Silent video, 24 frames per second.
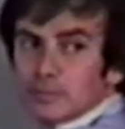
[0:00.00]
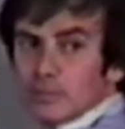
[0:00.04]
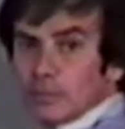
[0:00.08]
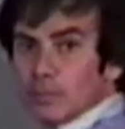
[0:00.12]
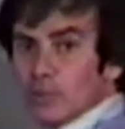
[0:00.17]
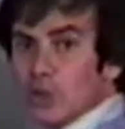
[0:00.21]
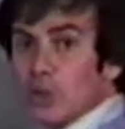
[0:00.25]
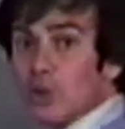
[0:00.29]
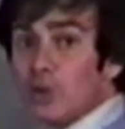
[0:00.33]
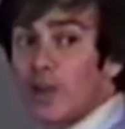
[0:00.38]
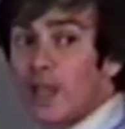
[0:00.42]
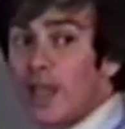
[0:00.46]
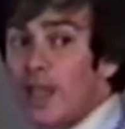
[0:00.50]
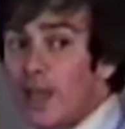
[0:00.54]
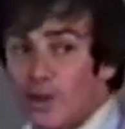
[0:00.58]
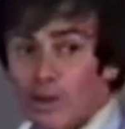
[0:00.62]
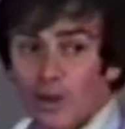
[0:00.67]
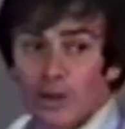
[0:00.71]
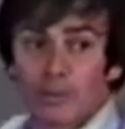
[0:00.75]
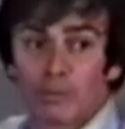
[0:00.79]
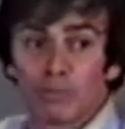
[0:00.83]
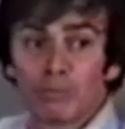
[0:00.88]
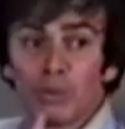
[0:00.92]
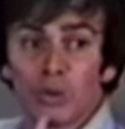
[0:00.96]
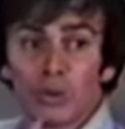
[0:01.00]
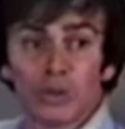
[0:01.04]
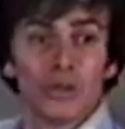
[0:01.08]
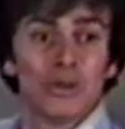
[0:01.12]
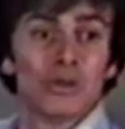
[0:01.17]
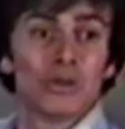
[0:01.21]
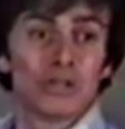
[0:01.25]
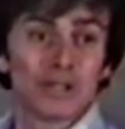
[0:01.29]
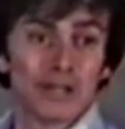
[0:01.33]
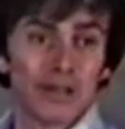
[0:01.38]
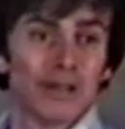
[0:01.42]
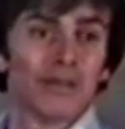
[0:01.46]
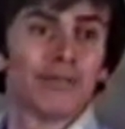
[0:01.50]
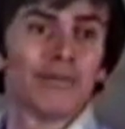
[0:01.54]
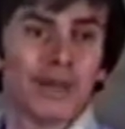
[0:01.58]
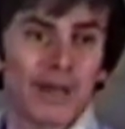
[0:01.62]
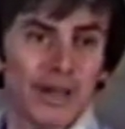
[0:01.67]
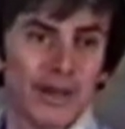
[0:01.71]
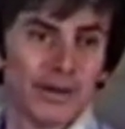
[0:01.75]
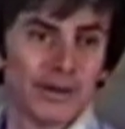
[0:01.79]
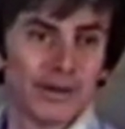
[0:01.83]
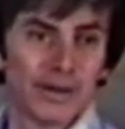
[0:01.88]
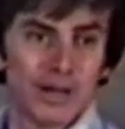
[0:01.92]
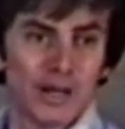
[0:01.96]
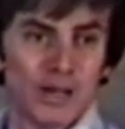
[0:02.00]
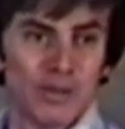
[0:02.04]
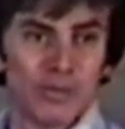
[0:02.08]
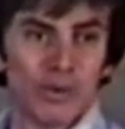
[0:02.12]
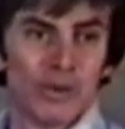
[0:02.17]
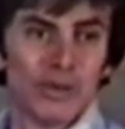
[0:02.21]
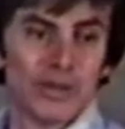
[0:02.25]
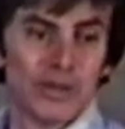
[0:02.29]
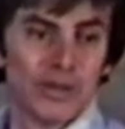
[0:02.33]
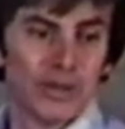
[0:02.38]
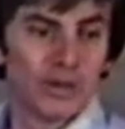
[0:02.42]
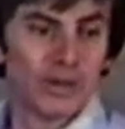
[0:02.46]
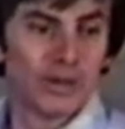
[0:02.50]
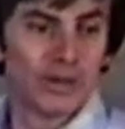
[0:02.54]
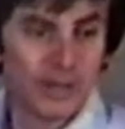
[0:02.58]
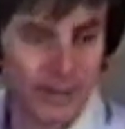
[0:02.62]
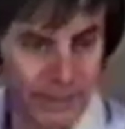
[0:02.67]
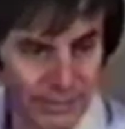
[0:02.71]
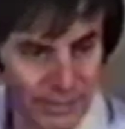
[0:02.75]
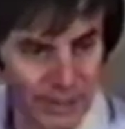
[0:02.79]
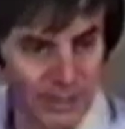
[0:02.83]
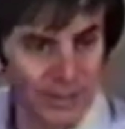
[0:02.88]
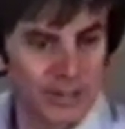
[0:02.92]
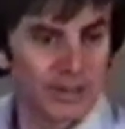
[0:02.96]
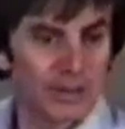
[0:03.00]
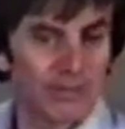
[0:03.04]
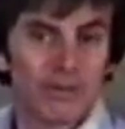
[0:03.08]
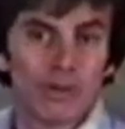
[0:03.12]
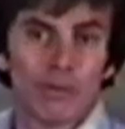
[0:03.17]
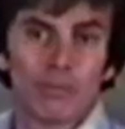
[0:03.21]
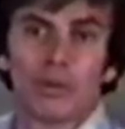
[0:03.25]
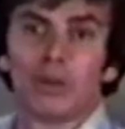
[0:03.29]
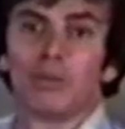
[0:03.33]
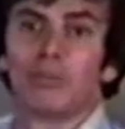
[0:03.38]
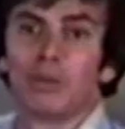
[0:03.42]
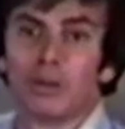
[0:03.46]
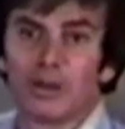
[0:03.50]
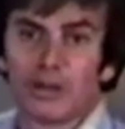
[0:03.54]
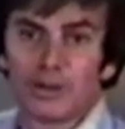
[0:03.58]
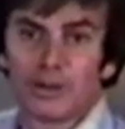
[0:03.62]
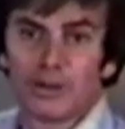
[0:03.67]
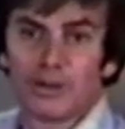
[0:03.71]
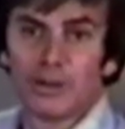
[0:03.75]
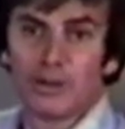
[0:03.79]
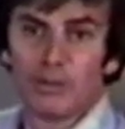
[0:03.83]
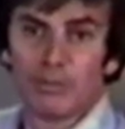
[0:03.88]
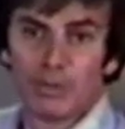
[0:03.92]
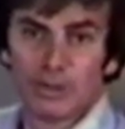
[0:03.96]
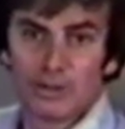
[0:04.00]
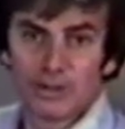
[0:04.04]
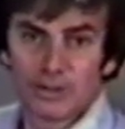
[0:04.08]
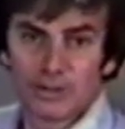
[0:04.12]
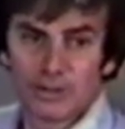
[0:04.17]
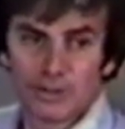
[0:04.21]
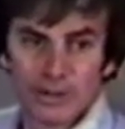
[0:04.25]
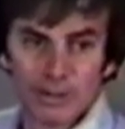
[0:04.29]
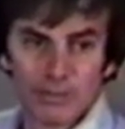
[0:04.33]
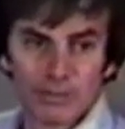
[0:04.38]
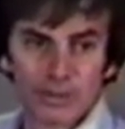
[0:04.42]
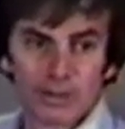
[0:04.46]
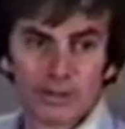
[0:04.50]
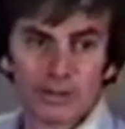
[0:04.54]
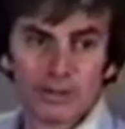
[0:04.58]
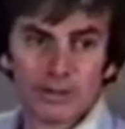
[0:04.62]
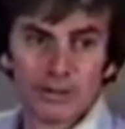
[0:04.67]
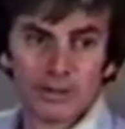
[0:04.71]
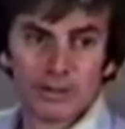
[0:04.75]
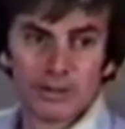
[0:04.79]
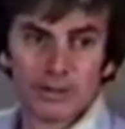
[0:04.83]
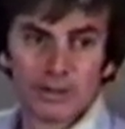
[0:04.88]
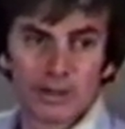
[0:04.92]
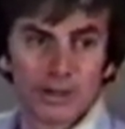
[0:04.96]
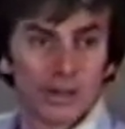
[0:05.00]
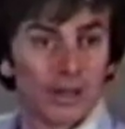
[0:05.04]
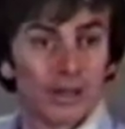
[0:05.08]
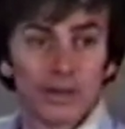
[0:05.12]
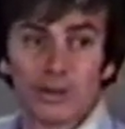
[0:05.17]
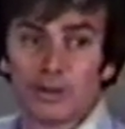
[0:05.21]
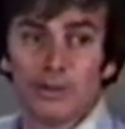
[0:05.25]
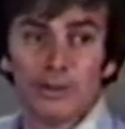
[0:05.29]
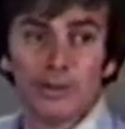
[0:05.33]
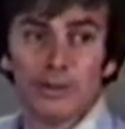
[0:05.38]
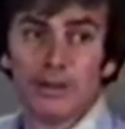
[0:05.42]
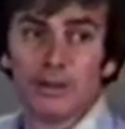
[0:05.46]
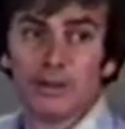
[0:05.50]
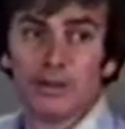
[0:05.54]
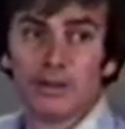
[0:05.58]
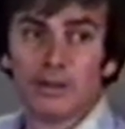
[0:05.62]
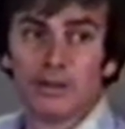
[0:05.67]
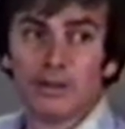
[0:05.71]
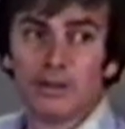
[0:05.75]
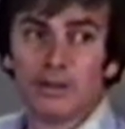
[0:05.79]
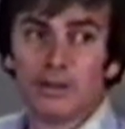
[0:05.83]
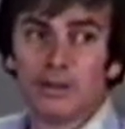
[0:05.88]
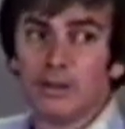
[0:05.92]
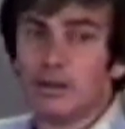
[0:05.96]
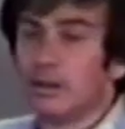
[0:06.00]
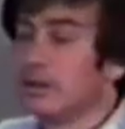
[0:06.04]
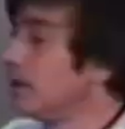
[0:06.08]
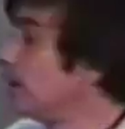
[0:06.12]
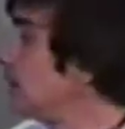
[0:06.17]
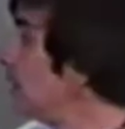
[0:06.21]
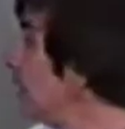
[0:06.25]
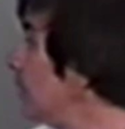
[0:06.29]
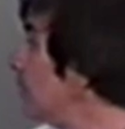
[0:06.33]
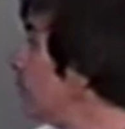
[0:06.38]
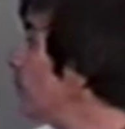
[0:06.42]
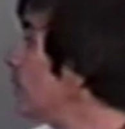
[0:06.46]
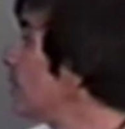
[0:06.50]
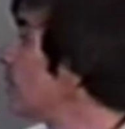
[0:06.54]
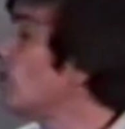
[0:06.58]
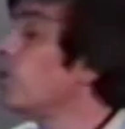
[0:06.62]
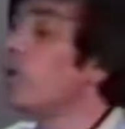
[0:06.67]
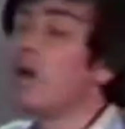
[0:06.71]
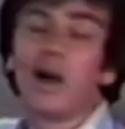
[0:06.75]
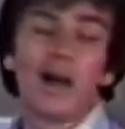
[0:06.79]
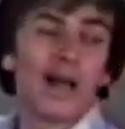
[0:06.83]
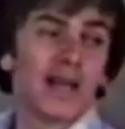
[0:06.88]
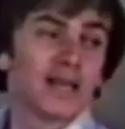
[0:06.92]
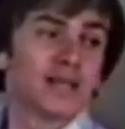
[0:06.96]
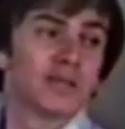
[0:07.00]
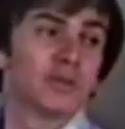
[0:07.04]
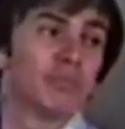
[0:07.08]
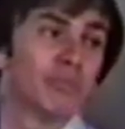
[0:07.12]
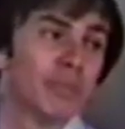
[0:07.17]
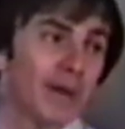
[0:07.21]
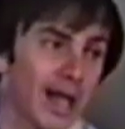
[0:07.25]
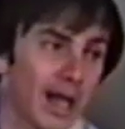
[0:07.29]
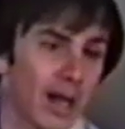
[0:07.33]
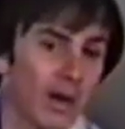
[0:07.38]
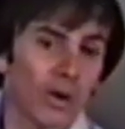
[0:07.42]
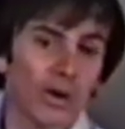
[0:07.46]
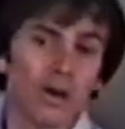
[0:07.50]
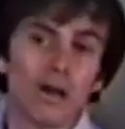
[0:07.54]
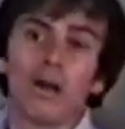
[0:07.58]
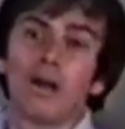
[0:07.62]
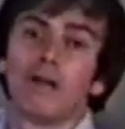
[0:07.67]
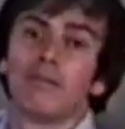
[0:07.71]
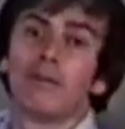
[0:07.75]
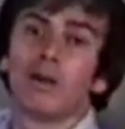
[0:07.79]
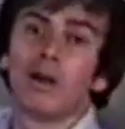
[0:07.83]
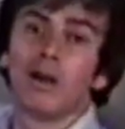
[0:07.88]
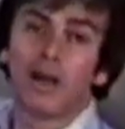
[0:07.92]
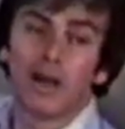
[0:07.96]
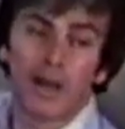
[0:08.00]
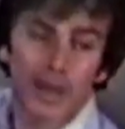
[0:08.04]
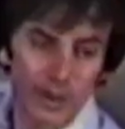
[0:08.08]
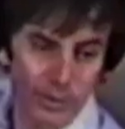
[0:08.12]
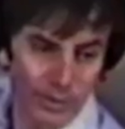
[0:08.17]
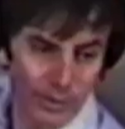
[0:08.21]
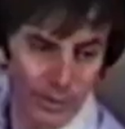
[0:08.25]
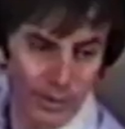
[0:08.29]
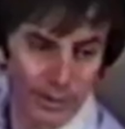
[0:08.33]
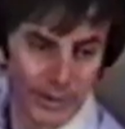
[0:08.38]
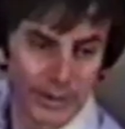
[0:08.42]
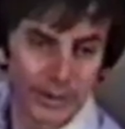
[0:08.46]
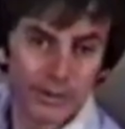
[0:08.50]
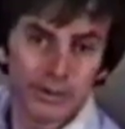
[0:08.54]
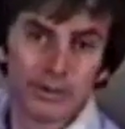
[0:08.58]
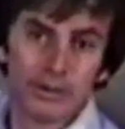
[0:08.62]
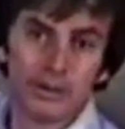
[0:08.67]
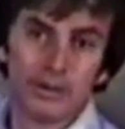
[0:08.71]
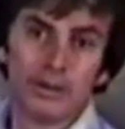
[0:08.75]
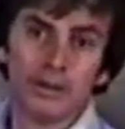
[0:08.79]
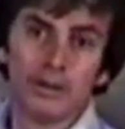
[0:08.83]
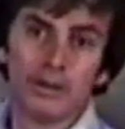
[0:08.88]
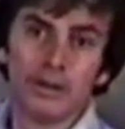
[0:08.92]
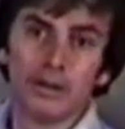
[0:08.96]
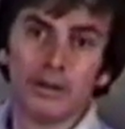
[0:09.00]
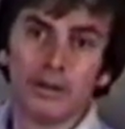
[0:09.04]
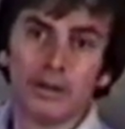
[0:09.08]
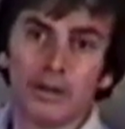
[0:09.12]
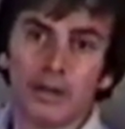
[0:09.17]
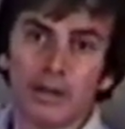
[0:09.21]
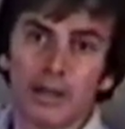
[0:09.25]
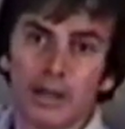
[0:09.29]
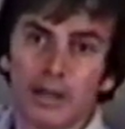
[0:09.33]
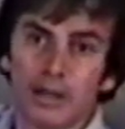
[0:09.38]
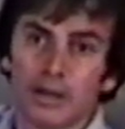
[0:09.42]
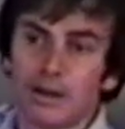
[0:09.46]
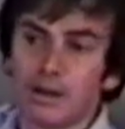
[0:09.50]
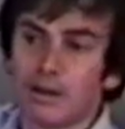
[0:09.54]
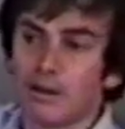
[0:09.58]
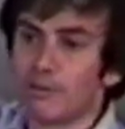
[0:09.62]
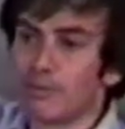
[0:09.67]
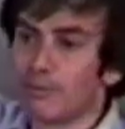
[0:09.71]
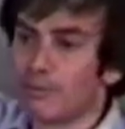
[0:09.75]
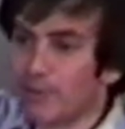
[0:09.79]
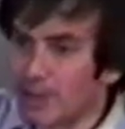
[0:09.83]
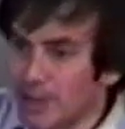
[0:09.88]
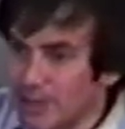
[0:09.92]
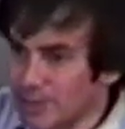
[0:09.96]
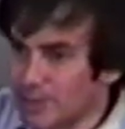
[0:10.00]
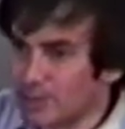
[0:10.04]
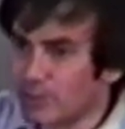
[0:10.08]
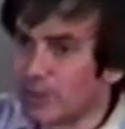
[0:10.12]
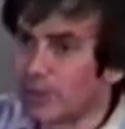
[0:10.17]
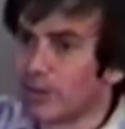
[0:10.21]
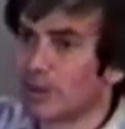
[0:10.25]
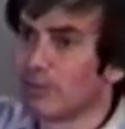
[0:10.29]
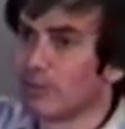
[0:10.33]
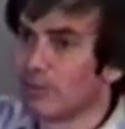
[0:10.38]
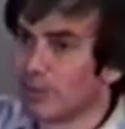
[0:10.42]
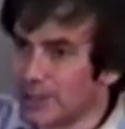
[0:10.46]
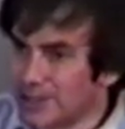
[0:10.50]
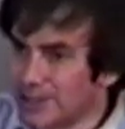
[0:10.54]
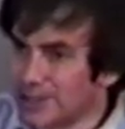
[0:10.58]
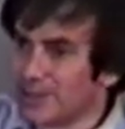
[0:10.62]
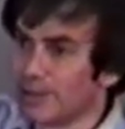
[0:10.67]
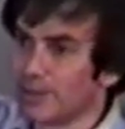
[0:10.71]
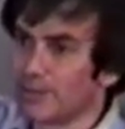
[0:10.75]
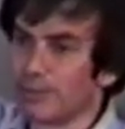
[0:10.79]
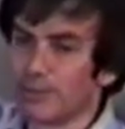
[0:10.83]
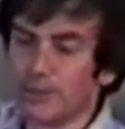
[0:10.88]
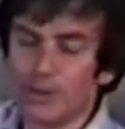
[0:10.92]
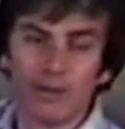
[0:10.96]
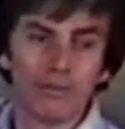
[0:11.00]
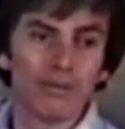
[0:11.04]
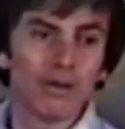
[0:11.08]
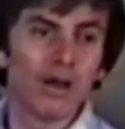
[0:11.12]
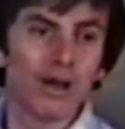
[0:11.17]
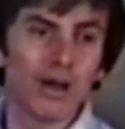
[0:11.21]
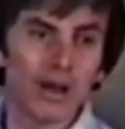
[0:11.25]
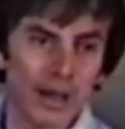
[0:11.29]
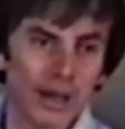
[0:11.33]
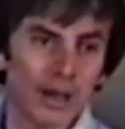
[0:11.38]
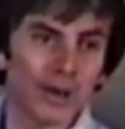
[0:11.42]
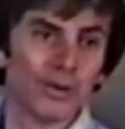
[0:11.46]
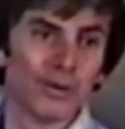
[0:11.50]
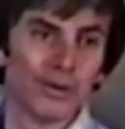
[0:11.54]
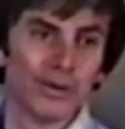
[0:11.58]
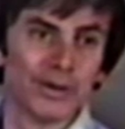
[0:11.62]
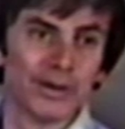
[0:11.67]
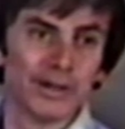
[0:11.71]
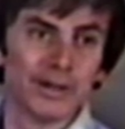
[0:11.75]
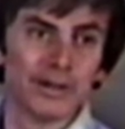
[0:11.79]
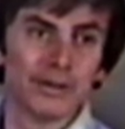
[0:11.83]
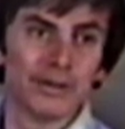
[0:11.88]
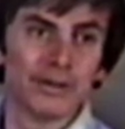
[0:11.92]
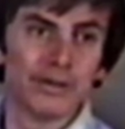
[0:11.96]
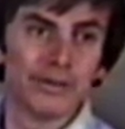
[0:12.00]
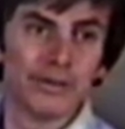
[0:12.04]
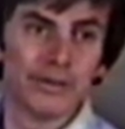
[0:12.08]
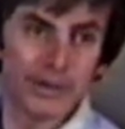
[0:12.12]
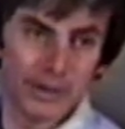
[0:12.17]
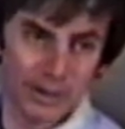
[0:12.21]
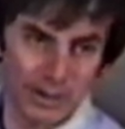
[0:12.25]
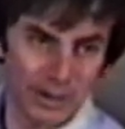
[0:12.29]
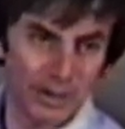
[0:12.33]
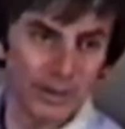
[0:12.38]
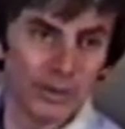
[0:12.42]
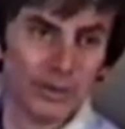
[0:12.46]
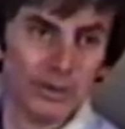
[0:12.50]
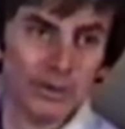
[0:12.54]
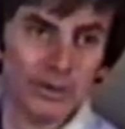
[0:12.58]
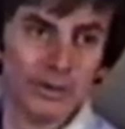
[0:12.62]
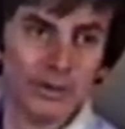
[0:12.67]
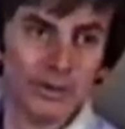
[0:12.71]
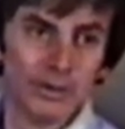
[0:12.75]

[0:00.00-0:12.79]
you cannot pull yourself out any more than you can lift yourself up by pulling on your bootstraps can do it. It requires power of a higher order and an investment of wisdom of a higher order than you.